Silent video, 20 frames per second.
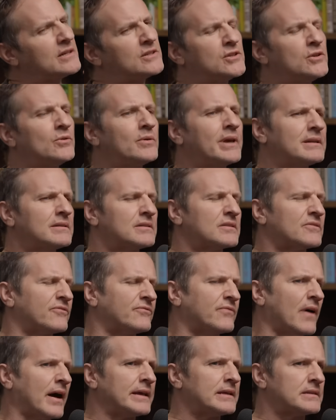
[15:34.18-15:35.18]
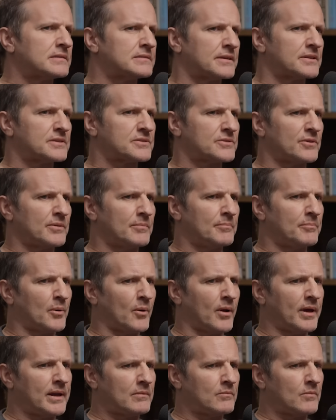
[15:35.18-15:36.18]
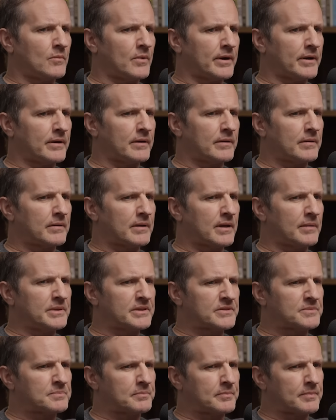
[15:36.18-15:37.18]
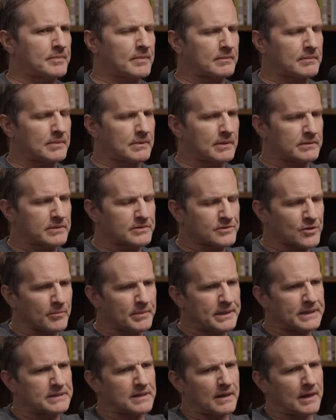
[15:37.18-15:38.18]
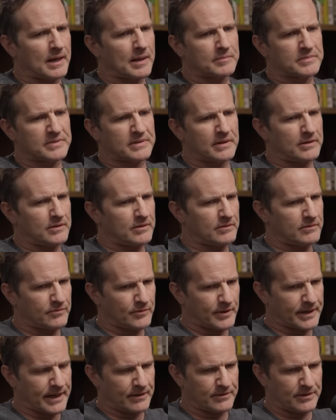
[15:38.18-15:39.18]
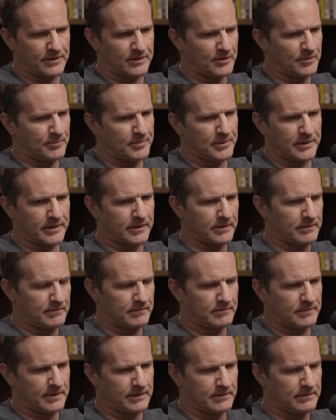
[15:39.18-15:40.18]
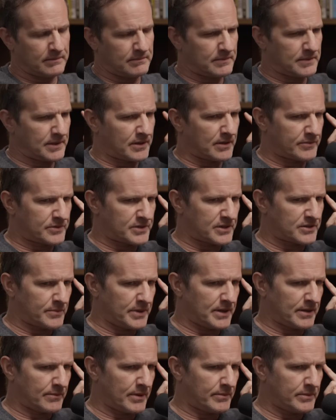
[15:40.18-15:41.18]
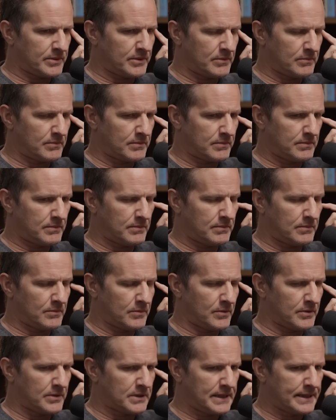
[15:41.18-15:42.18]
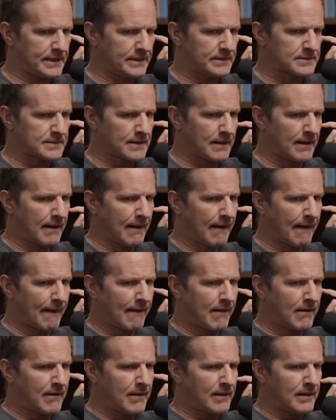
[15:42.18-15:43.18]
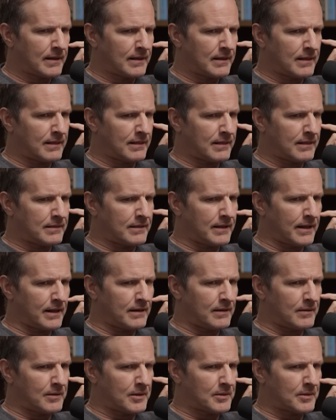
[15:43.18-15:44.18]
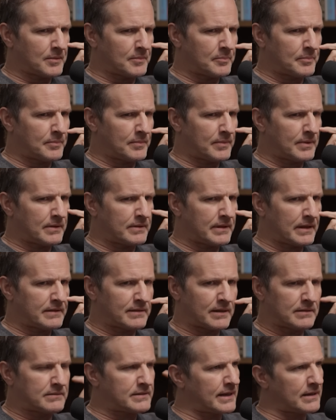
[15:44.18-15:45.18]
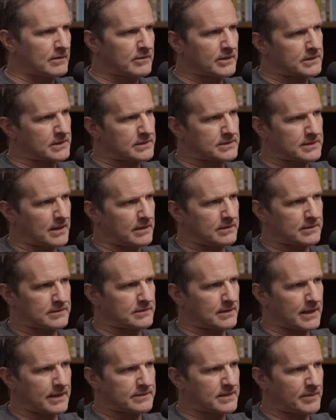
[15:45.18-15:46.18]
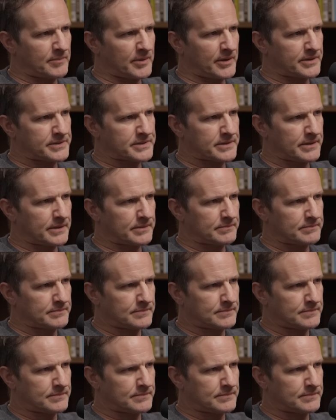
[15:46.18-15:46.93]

Do you get defiant at a certain point where, there's so many times that you've recounted in your book and the conversation we had right when you were released, that they said, take a look at the sun. This is the last time you're going to see it.